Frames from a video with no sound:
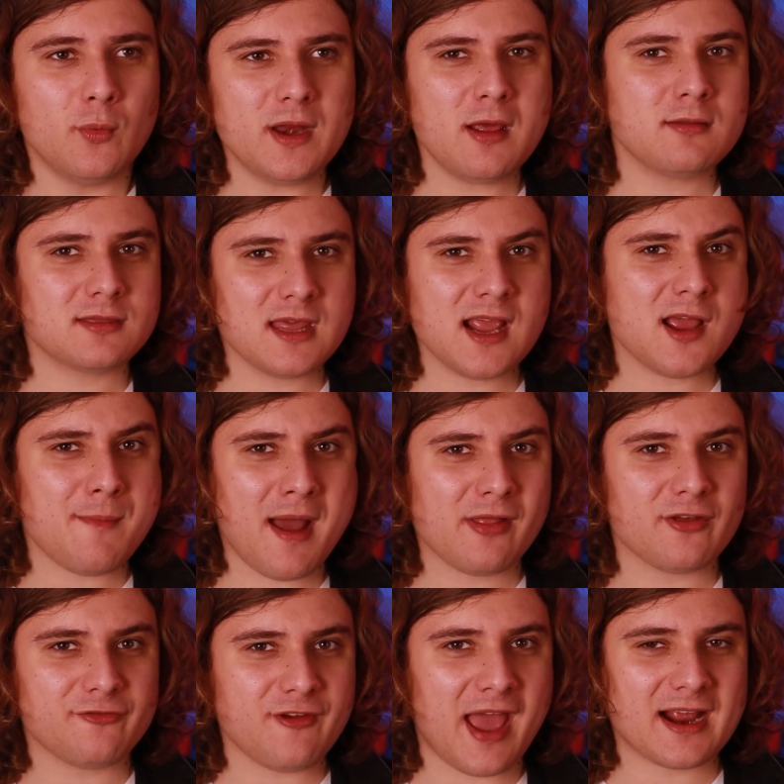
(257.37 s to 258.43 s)
We don't think
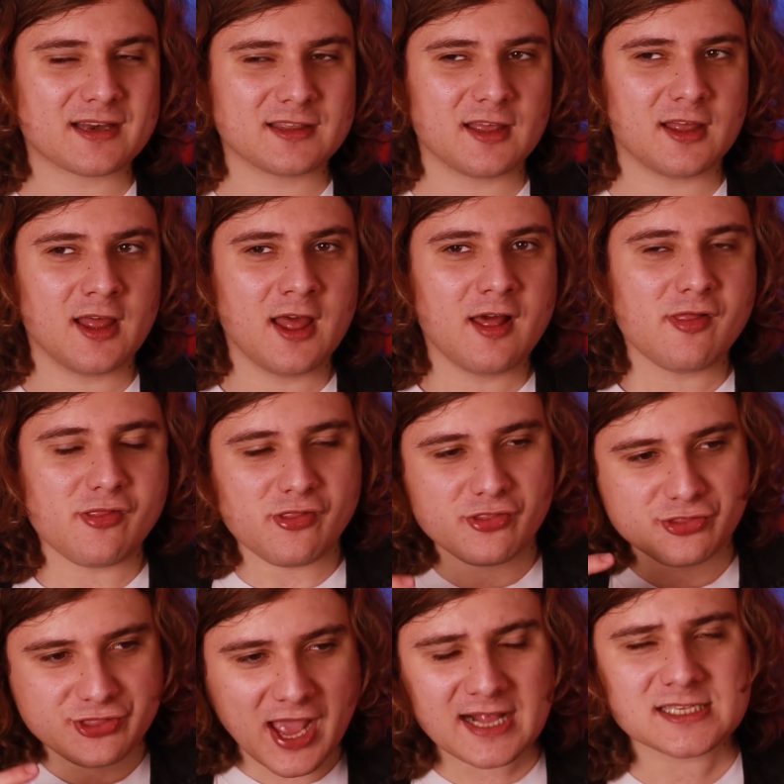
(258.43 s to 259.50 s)
about the fact that
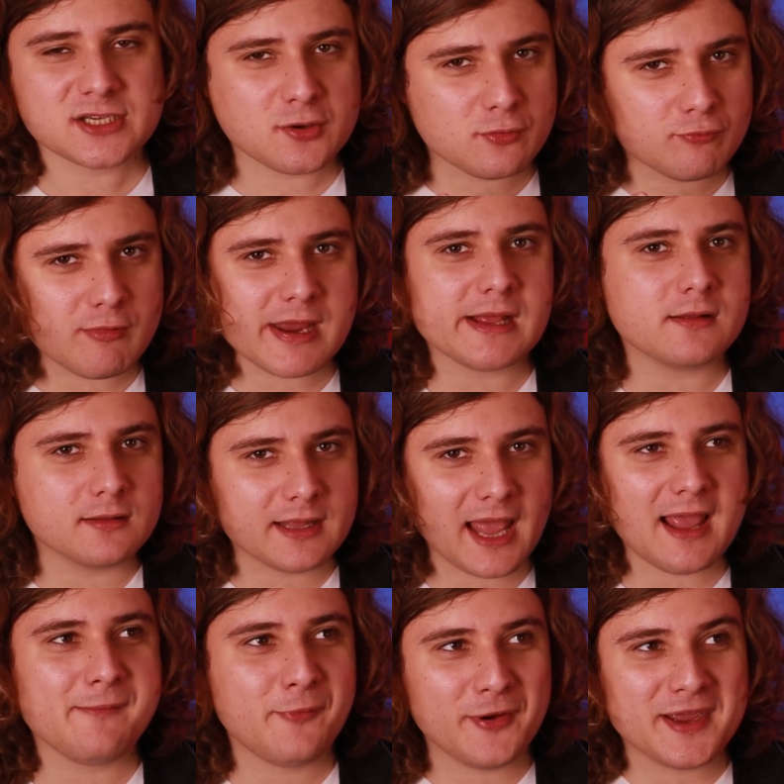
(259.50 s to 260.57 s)
that's a real
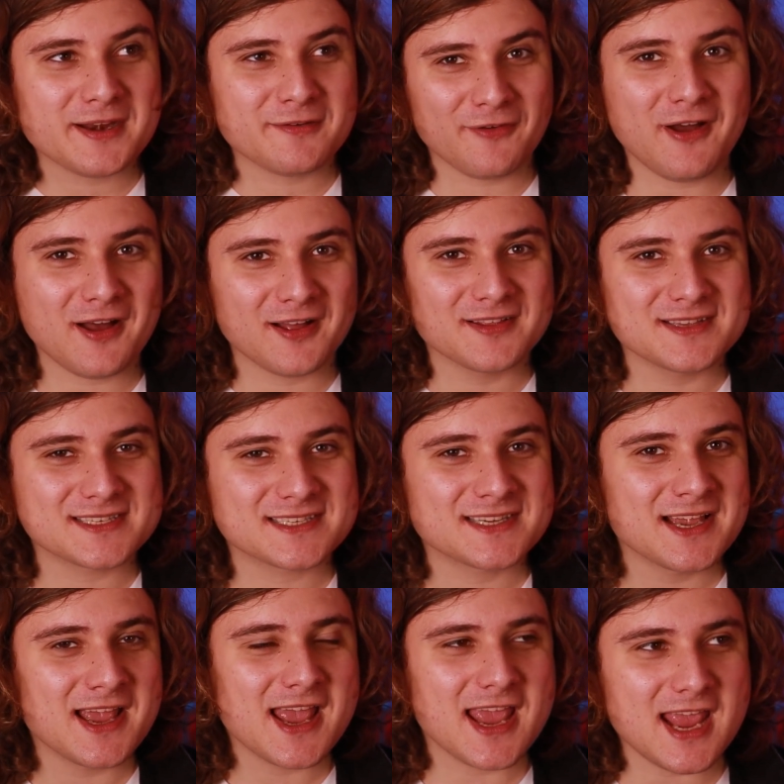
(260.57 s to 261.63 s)
Game Boy Advance